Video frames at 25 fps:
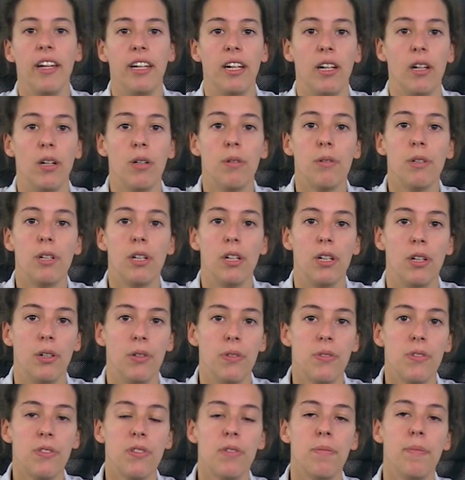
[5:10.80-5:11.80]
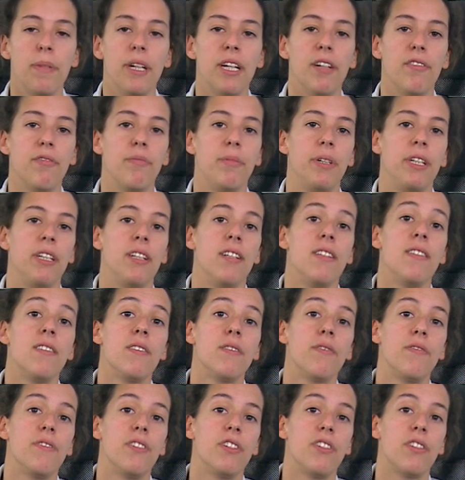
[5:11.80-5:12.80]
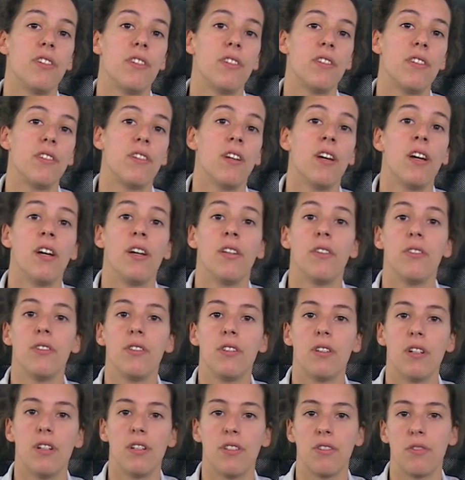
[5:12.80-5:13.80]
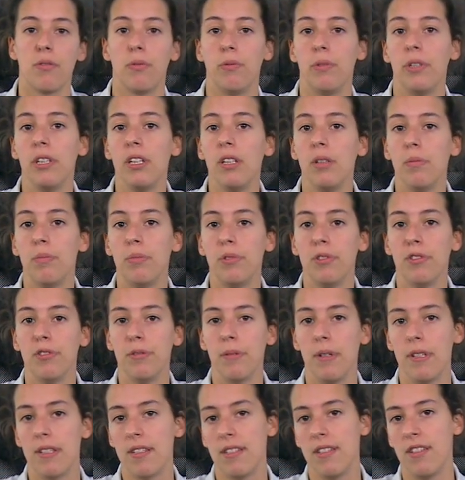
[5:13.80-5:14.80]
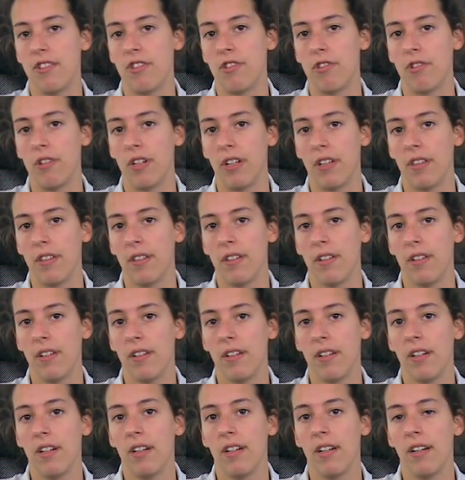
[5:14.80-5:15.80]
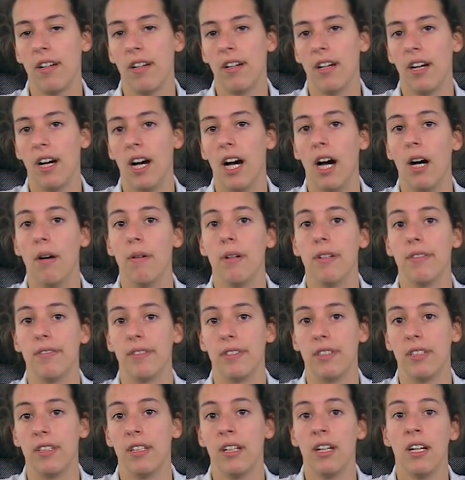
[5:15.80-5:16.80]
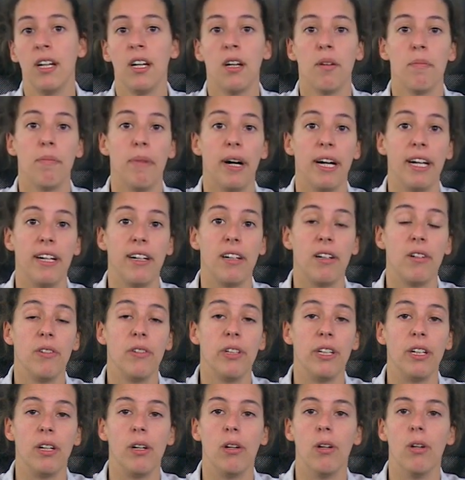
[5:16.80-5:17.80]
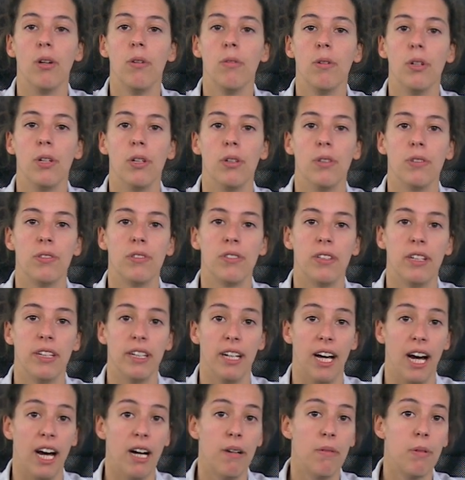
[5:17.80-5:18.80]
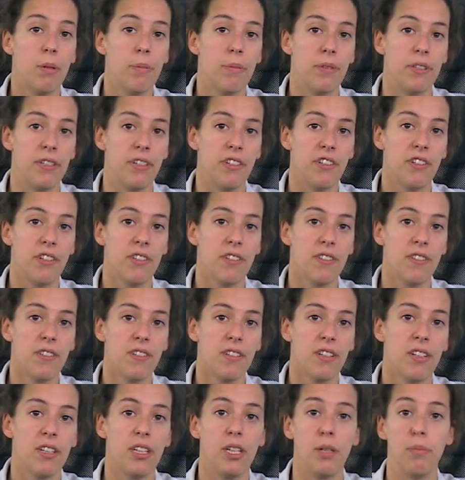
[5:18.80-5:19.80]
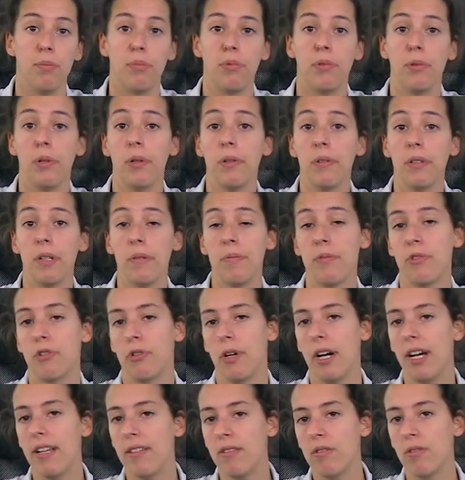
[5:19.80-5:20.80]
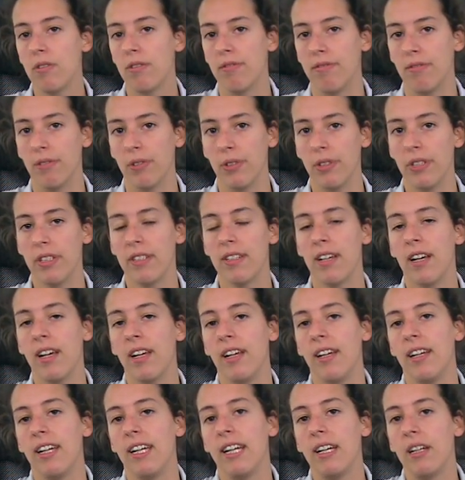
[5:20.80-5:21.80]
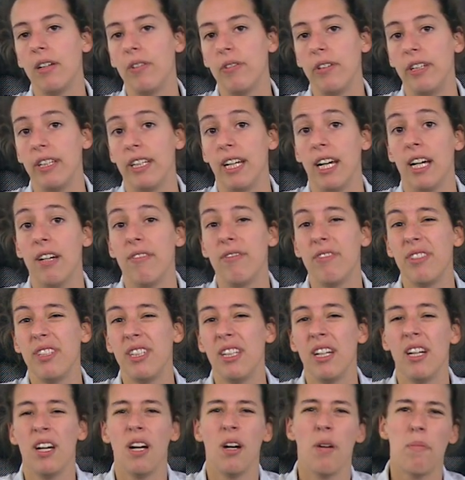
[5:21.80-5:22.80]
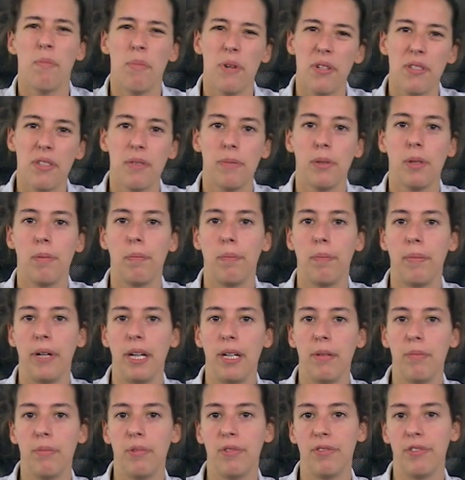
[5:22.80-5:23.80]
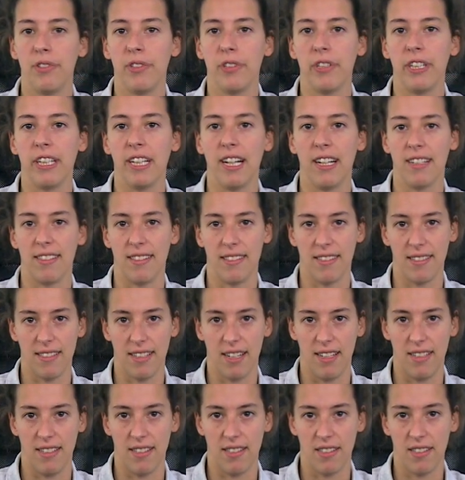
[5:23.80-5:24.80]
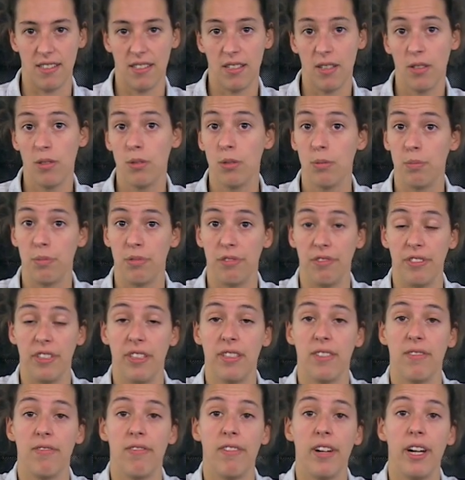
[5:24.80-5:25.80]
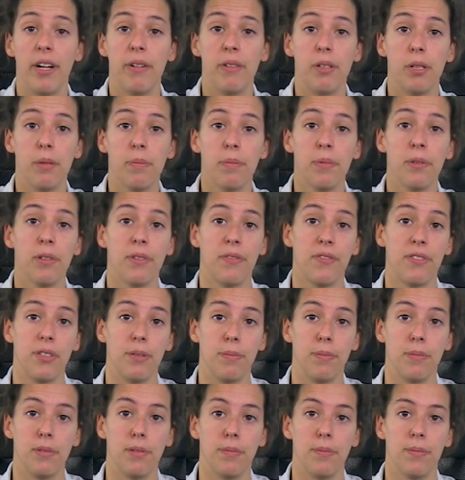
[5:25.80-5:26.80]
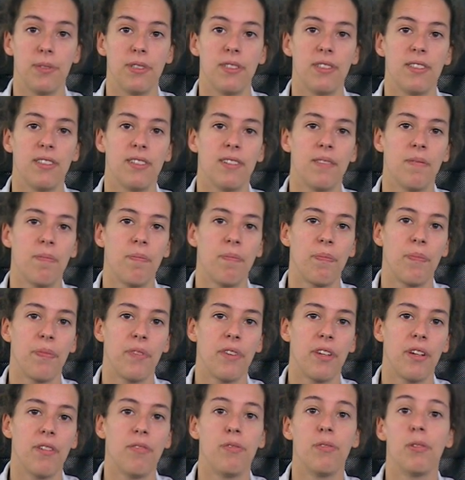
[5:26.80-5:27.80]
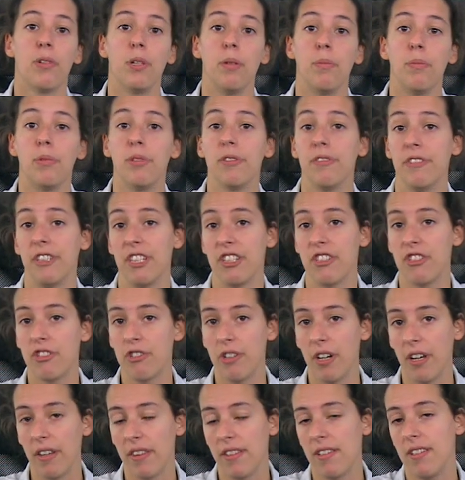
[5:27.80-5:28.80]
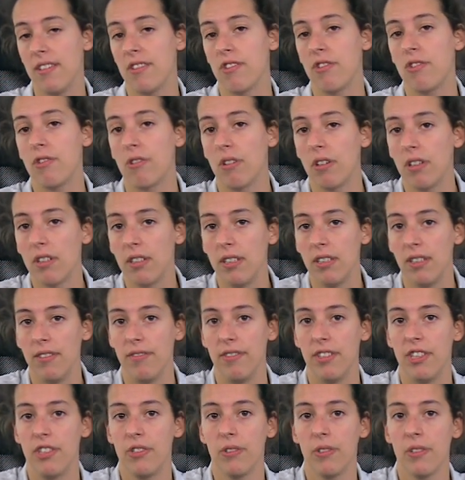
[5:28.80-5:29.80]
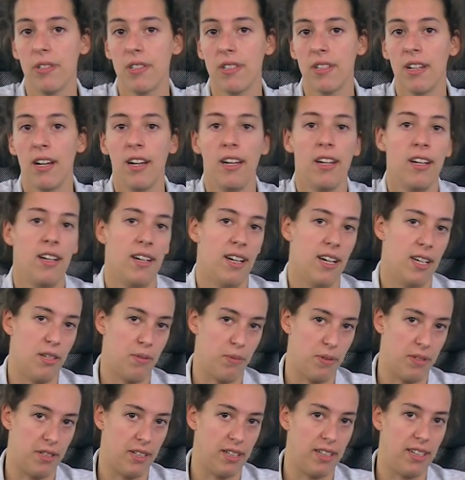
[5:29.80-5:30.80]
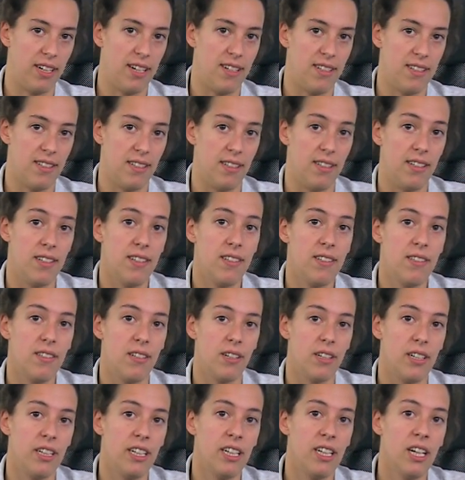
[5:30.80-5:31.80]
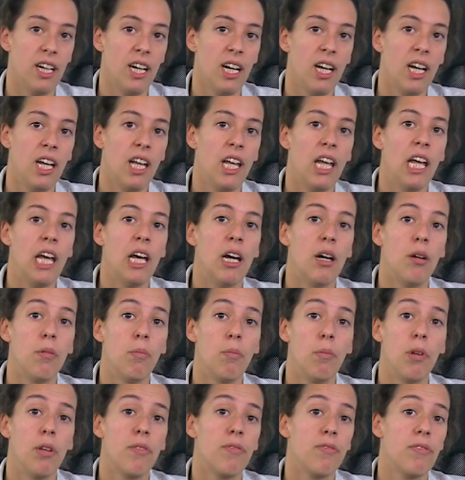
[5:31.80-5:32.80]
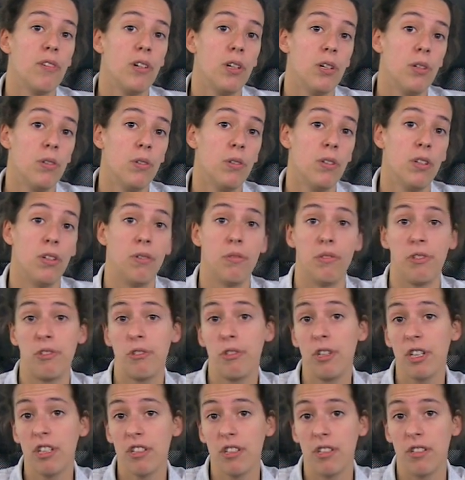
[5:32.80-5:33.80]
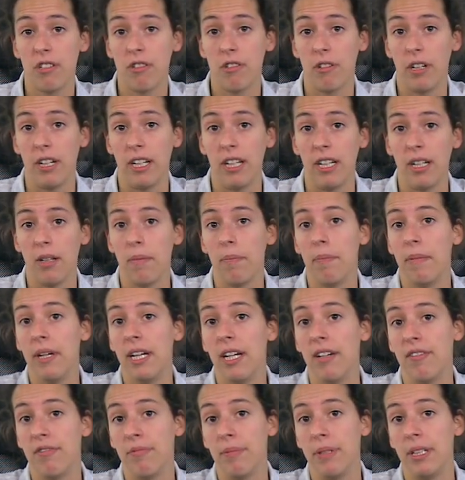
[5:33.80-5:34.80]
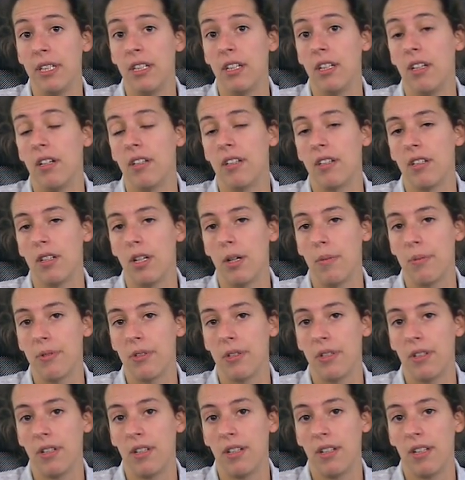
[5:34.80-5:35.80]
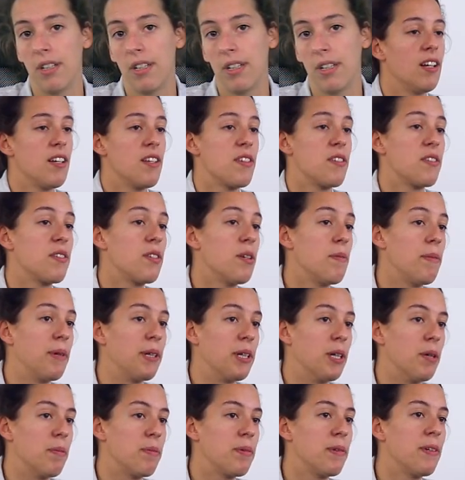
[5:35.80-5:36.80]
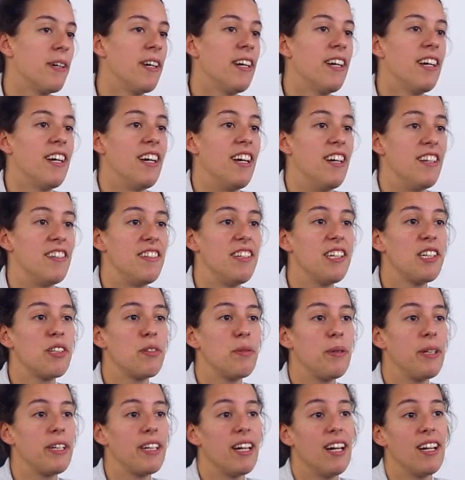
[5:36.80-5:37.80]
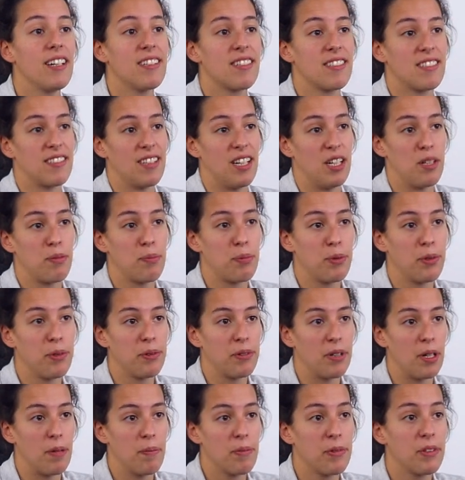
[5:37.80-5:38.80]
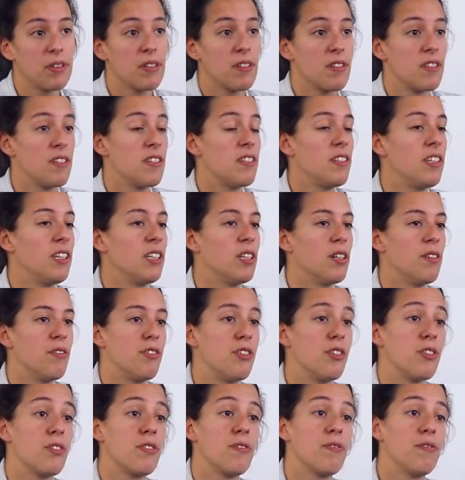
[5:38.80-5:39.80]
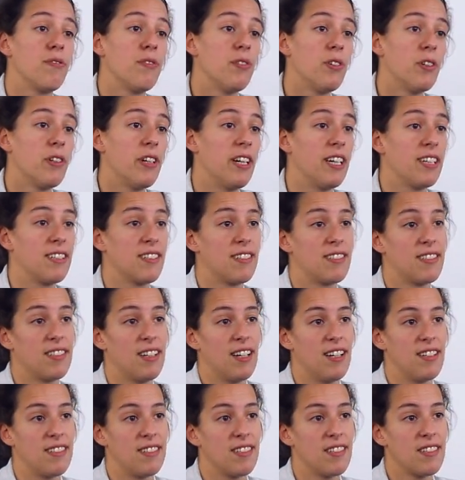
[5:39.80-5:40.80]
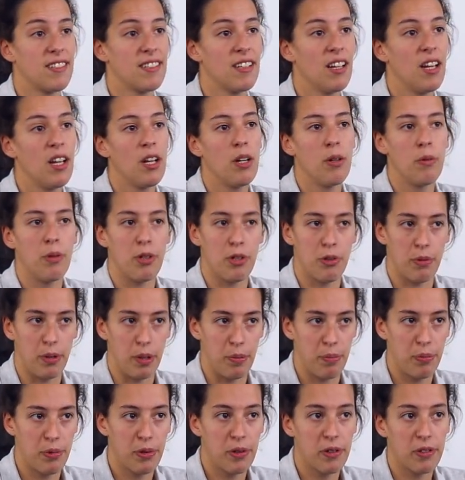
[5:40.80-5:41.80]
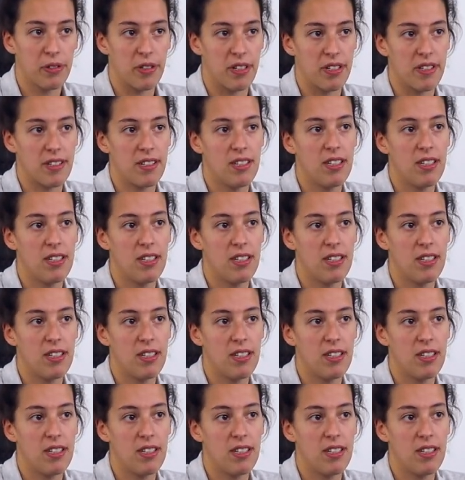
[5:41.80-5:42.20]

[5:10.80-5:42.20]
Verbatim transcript: and the lower loads may have been insufficient to cause real improvements in strength. However, by including low load and high repetitions, the program tried to avoid including heavy, possible pain-provoking exercises to prevent the flare-up of symptoms. For improving strength in stronger individuals, as was the case in this study, blood flow restriction training may have been another option. Summing up, a six-week exercise program consisting of just four exercises, which were progressed